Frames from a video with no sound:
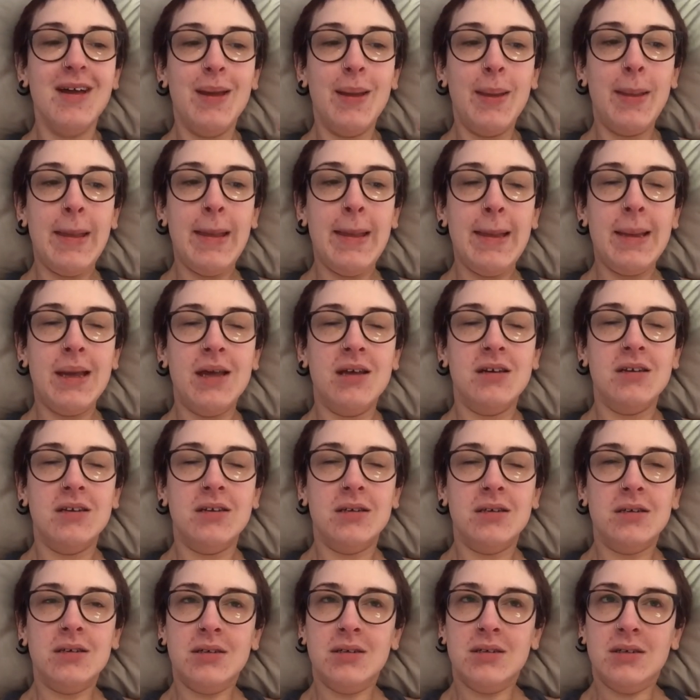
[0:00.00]

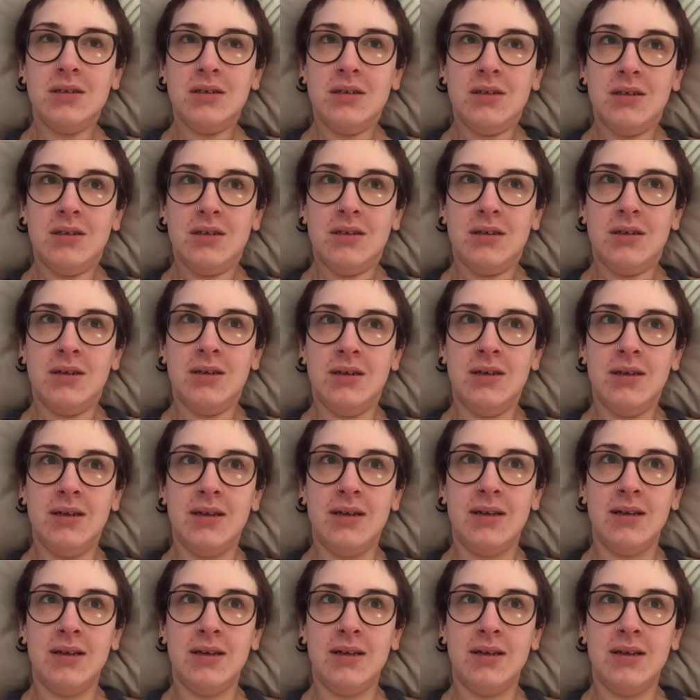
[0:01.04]
(no one is talking)